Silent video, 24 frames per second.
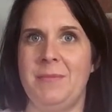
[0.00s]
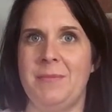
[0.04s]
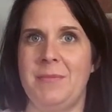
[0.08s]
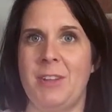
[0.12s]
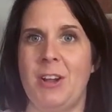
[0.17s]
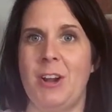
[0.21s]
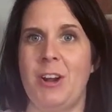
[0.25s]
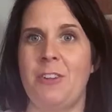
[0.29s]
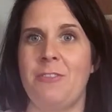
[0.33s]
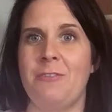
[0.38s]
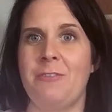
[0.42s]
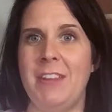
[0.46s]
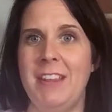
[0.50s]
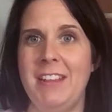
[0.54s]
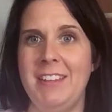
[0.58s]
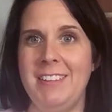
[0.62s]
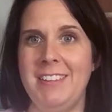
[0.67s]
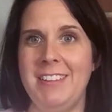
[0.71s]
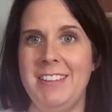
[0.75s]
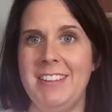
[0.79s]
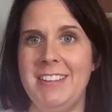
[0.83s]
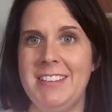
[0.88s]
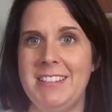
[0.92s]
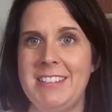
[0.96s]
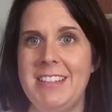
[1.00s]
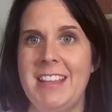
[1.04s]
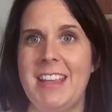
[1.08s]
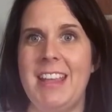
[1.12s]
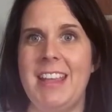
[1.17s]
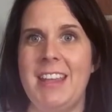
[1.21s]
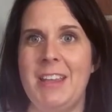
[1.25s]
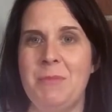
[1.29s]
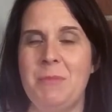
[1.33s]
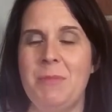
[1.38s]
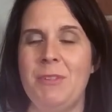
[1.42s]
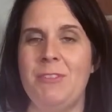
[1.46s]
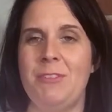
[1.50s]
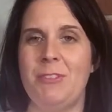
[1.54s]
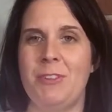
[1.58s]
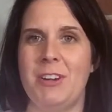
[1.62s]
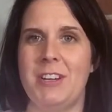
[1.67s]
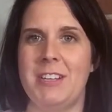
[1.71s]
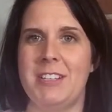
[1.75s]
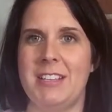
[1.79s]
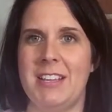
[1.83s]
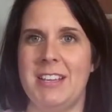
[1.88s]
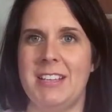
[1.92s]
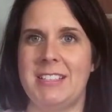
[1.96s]
Um, our feelings, and
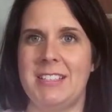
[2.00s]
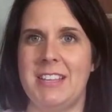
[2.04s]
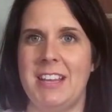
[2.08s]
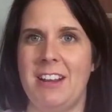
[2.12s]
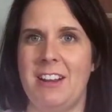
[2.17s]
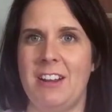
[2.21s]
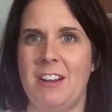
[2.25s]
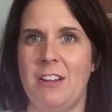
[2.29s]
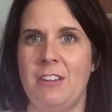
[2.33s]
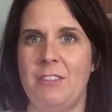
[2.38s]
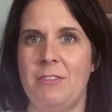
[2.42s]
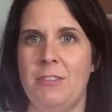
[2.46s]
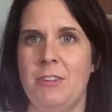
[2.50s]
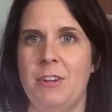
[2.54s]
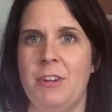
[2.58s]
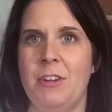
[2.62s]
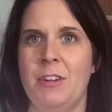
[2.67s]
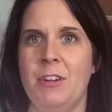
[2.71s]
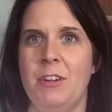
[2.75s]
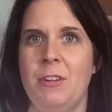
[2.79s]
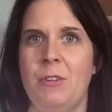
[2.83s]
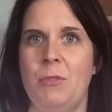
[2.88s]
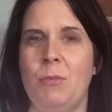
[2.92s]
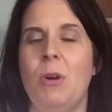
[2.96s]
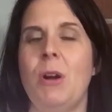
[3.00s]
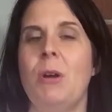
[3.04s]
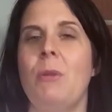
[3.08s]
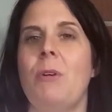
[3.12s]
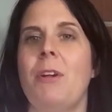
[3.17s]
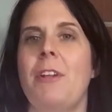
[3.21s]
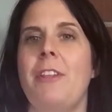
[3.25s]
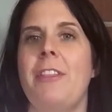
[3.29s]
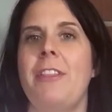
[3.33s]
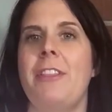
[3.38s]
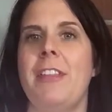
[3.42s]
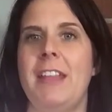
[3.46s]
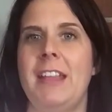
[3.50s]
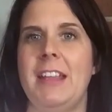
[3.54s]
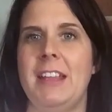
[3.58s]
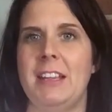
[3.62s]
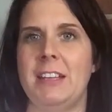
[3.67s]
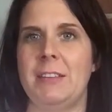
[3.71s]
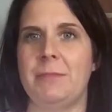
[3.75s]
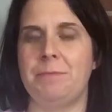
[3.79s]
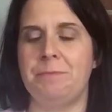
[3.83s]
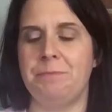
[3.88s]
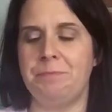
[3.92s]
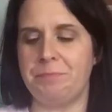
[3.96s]
before it takes care of what we're
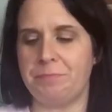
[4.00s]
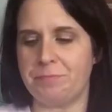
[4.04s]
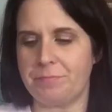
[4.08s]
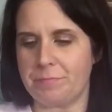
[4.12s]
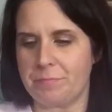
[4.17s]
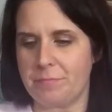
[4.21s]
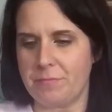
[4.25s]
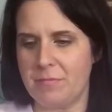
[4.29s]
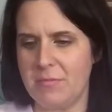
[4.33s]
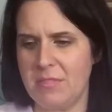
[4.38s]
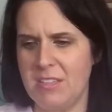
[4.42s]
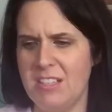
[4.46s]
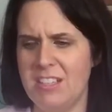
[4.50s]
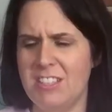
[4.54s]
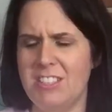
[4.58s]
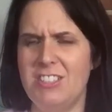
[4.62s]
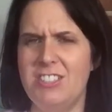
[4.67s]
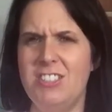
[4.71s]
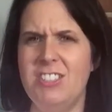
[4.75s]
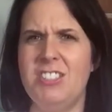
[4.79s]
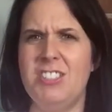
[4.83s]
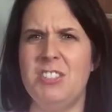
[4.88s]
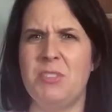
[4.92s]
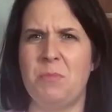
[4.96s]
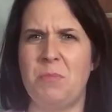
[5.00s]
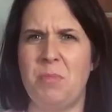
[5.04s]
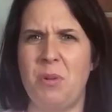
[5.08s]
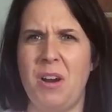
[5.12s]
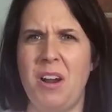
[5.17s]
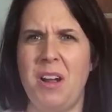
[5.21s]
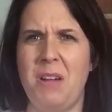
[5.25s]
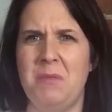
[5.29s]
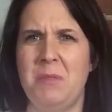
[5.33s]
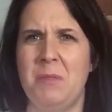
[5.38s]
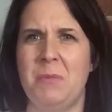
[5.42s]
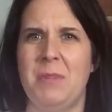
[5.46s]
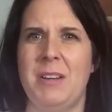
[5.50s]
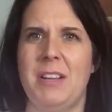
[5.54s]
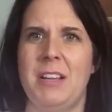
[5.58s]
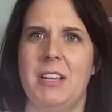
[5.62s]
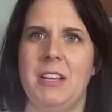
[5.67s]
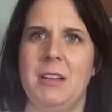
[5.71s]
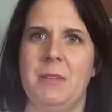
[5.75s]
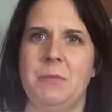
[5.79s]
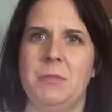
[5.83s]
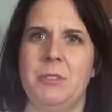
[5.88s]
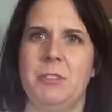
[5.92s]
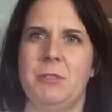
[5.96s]
thinking. It's just a
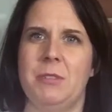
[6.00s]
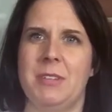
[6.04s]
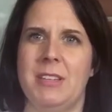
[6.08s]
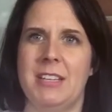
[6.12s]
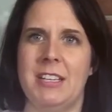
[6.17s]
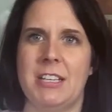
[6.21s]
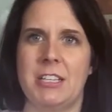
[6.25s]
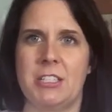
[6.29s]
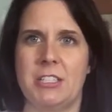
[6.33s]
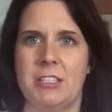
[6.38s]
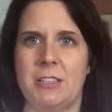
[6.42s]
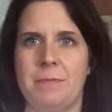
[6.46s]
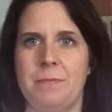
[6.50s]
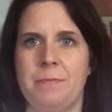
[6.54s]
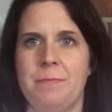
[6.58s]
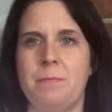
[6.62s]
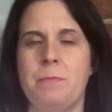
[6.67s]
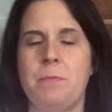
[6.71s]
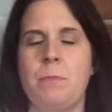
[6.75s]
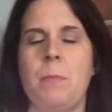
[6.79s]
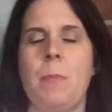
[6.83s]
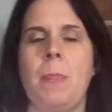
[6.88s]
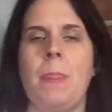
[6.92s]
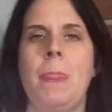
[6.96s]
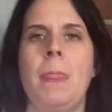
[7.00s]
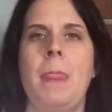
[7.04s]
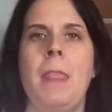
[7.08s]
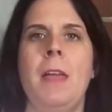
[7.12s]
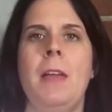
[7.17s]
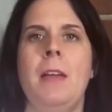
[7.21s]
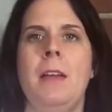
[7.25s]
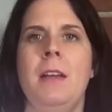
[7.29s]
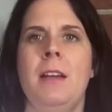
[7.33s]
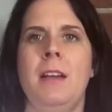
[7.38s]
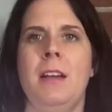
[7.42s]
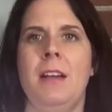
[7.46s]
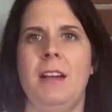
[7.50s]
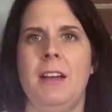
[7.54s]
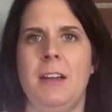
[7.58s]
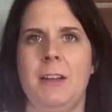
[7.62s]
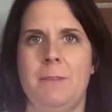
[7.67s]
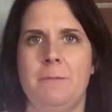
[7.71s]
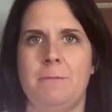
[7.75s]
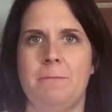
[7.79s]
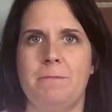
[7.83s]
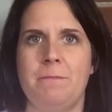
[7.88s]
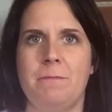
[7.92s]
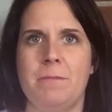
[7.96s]
problem when it comes to addiction.
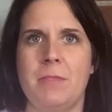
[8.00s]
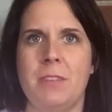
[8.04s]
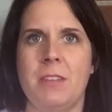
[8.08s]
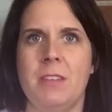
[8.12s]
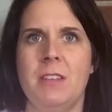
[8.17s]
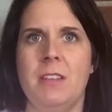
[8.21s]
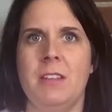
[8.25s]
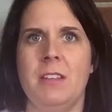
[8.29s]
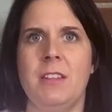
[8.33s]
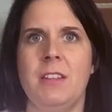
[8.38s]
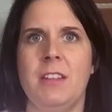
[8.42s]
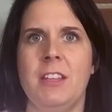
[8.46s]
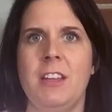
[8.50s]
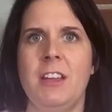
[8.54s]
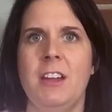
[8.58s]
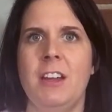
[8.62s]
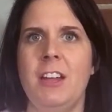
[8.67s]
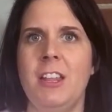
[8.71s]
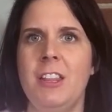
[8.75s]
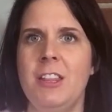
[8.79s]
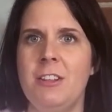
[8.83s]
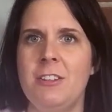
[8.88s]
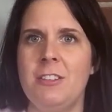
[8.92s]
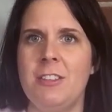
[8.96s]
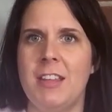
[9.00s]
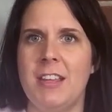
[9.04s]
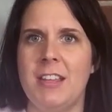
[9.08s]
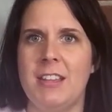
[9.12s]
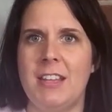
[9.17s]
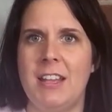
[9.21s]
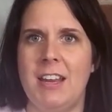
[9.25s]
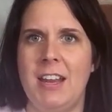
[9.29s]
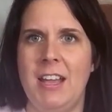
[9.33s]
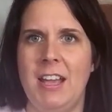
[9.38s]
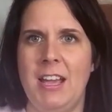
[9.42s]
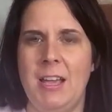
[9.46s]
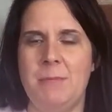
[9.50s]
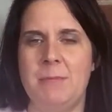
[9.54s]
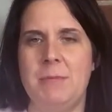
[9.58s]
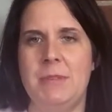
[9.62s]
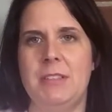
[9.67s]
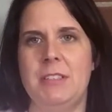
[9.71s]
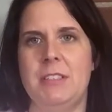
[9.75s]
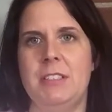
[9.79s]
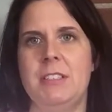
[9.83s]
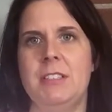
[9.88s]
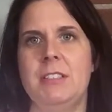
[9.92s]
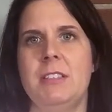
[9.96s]
Um, the other thing
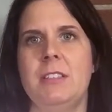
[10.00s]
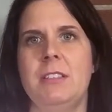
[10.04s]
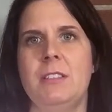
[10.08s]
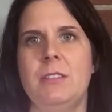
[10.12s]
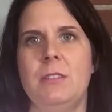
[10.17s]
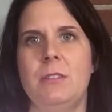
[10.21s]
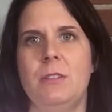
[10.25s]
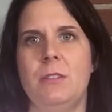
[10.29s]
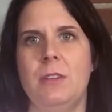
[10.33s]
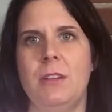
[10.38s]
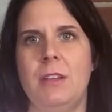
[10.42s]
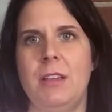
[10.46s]
that happens